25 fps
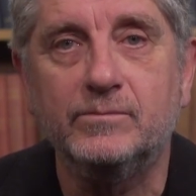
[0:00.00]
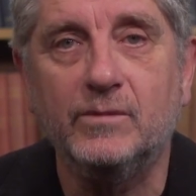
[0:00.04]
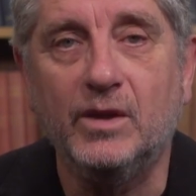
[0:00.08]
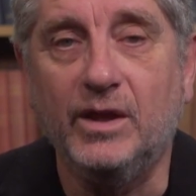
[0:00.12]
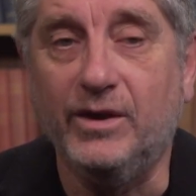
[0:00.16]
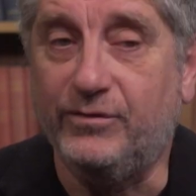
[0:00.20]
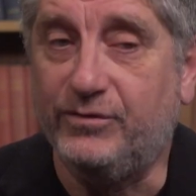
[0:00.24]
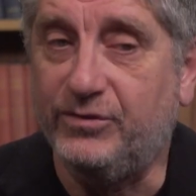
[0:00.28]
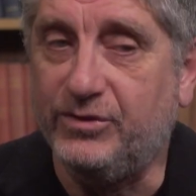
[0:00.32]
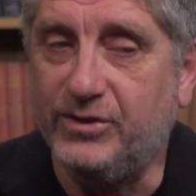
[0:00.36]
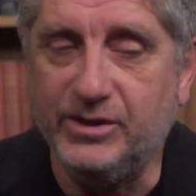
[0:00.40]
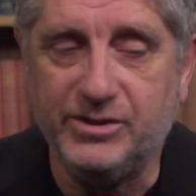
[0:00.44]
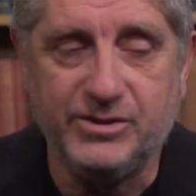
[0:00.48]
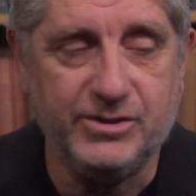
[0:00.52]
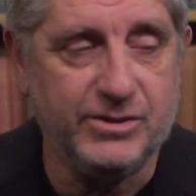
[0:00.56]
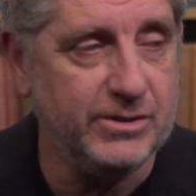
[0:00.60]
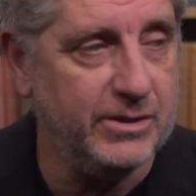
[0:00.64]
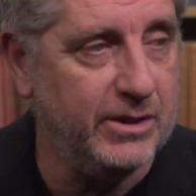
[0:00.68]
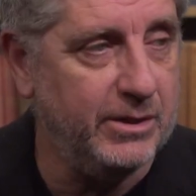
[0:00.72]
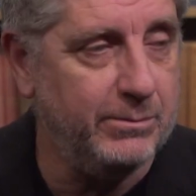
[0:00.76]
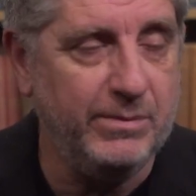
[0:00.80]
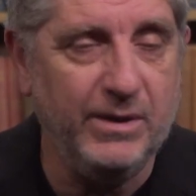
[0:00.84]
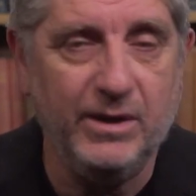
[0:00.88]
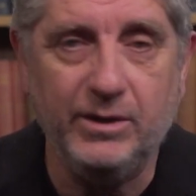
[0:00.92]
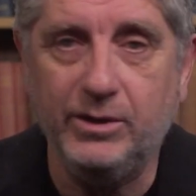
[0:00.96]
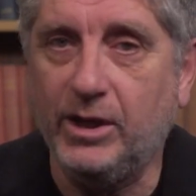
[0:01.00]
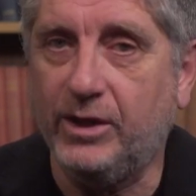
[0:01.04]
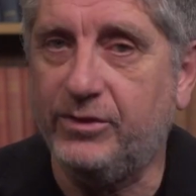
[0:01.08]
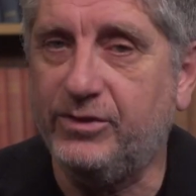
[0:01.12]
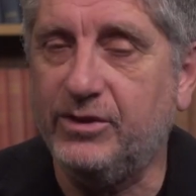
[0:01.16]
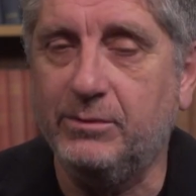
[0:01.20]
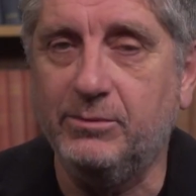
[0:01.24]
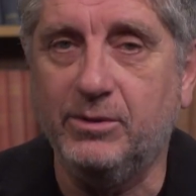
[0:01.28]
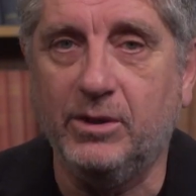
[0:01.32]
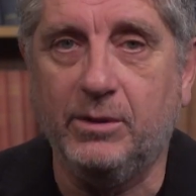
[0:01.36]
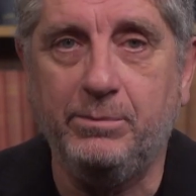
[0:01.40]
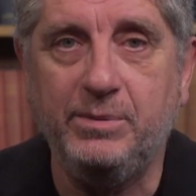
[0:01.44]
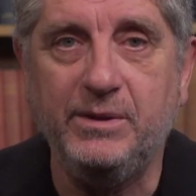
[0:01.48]
If this had been
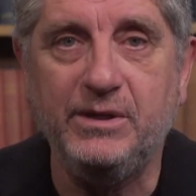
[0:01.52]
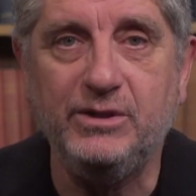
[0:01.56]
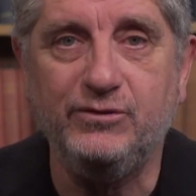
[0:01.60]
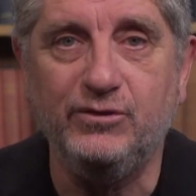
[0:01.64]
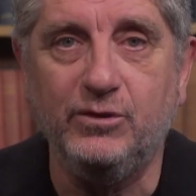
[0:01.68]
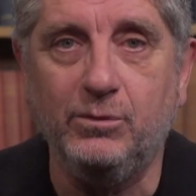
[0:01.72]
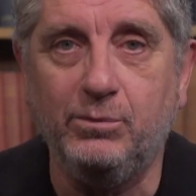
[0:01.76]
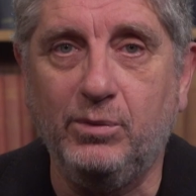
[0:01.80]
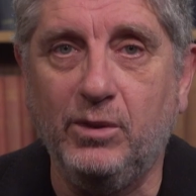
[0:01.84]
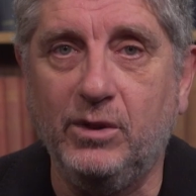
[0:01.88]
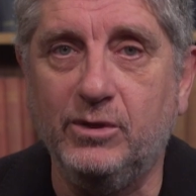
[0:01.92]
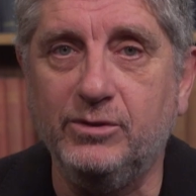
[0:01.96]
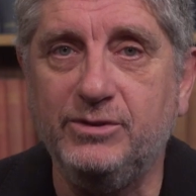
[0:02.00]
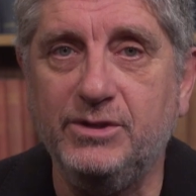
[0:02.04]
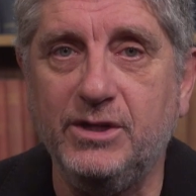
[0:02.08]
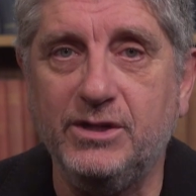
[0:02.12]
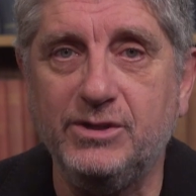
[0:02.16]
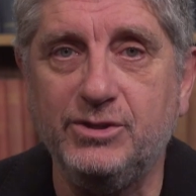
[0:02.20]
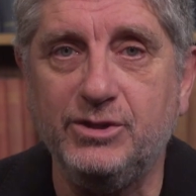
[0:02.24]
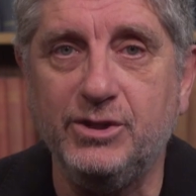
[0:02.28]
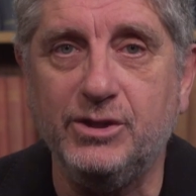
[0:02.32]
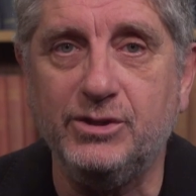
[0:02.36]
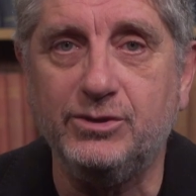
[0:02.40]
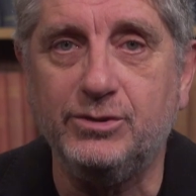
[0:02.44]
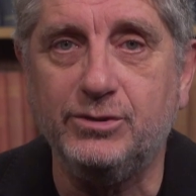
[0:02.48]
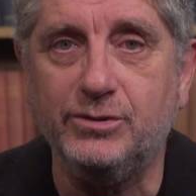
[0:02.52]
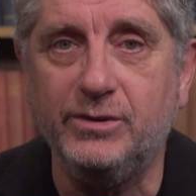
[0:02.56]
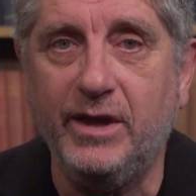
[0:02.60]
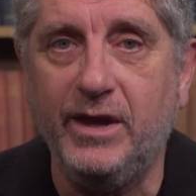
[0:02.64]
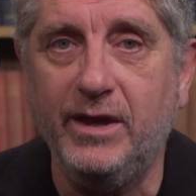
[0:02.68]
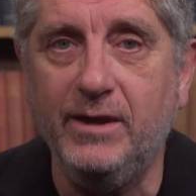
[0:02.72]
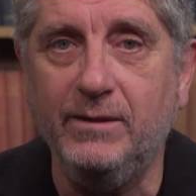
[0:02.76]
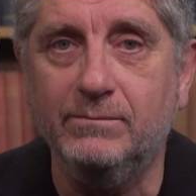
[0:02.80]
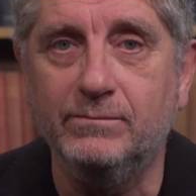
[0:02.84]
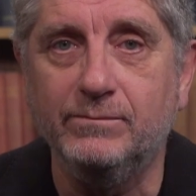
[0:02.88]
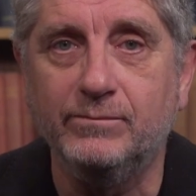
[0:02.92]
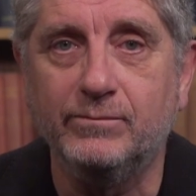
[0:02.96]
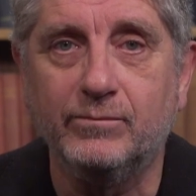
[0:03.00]
nothing but a peaceful protest
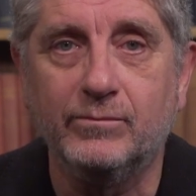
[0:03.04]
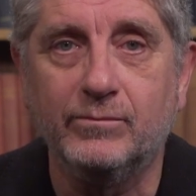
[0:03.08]
yesterday,